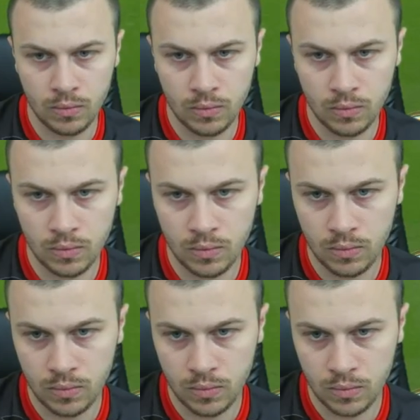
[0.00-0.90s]

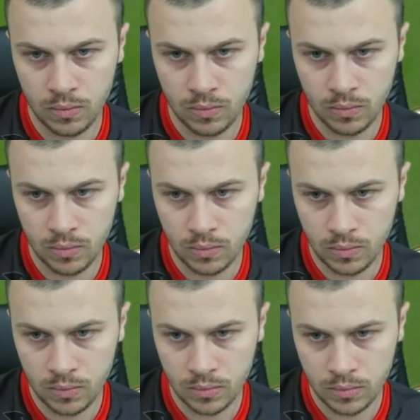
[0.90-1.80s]

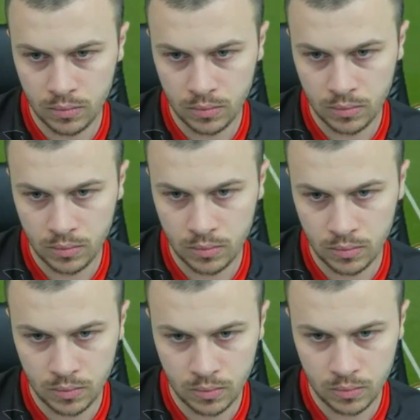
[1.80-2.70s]

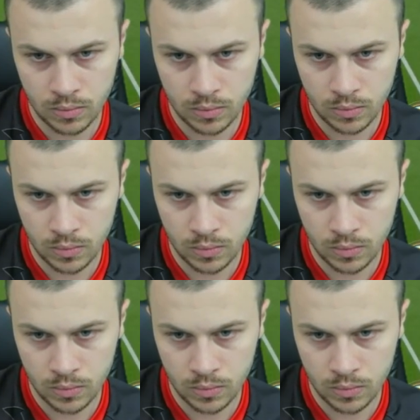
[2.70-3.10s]
Nothing is said.